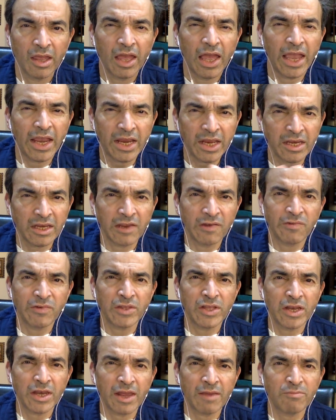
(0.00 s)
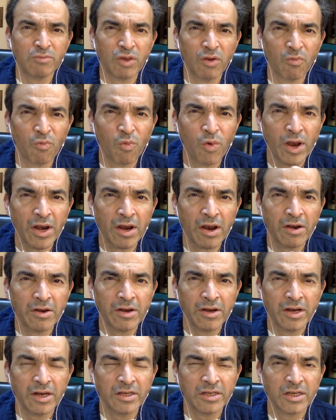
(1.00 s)
I can give you the names of
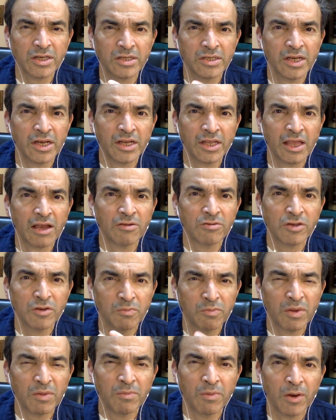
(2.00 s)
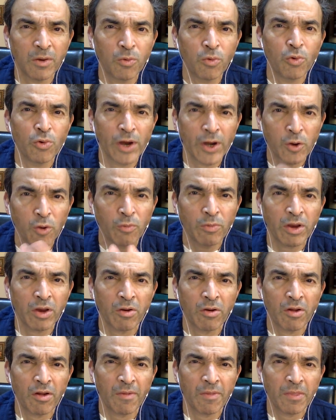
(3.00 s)
168,000 people who had
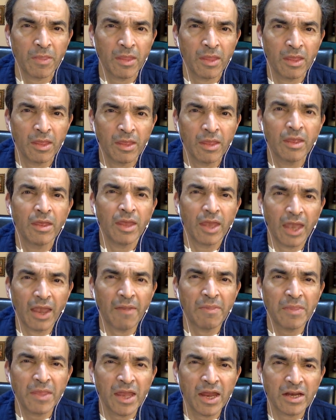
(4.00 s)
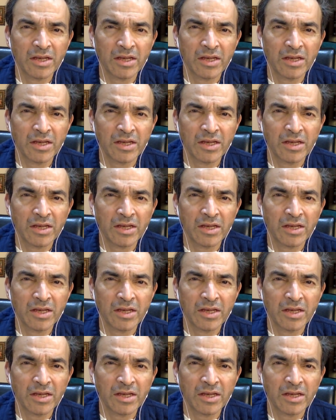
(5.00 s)
Omicron and they